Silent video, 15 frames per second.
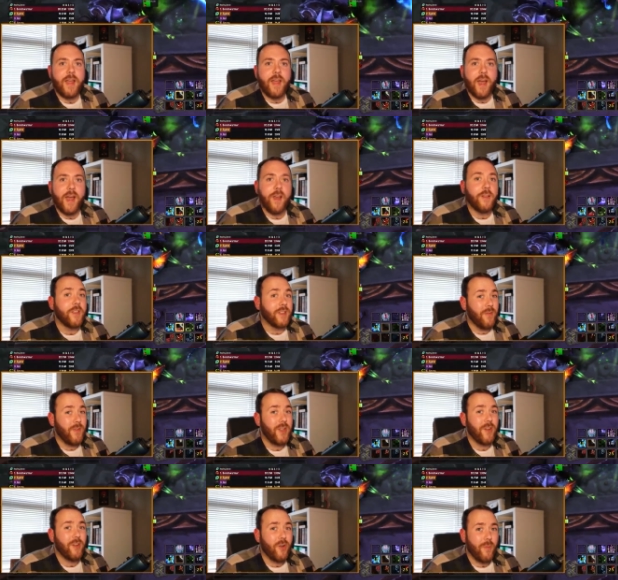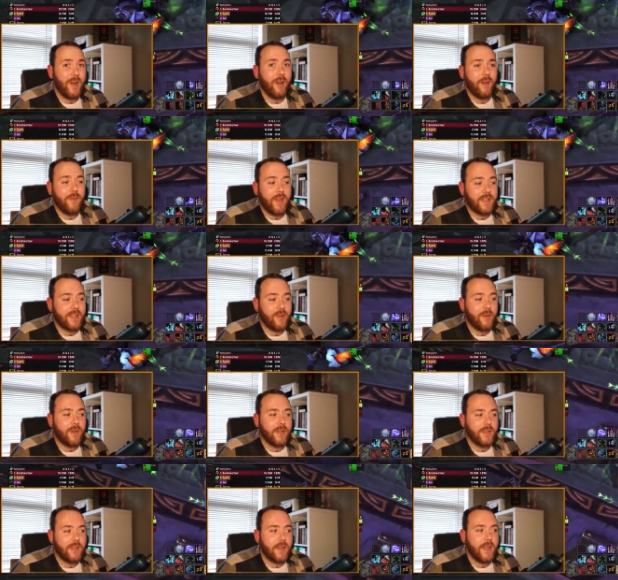There's a video coming out of that soon,
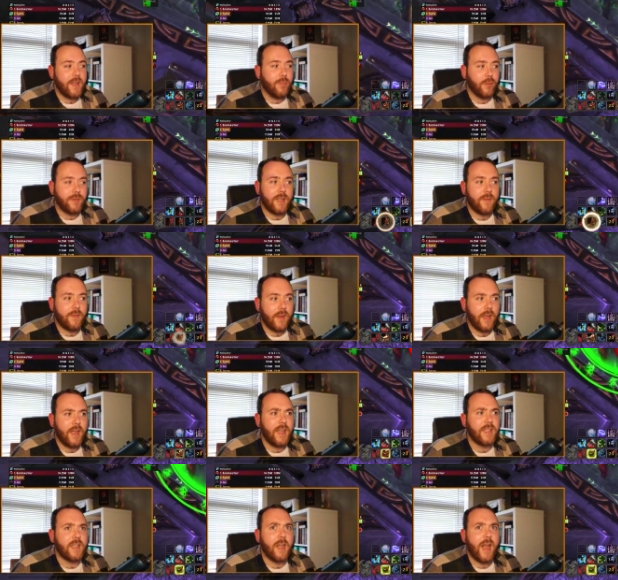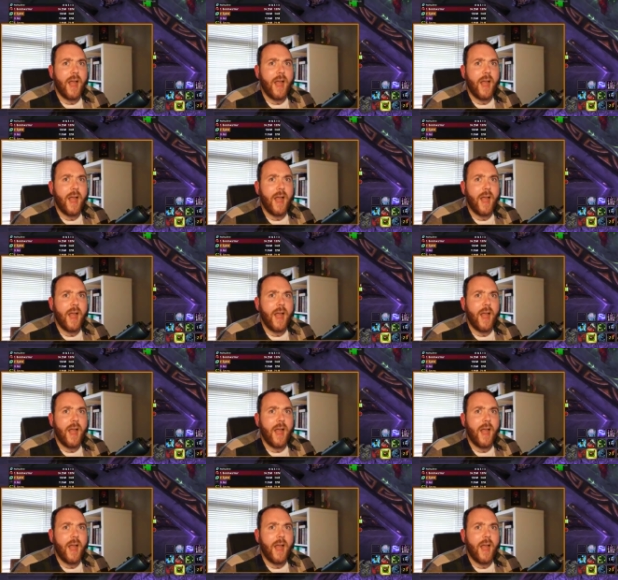because the Blood Death Knight is an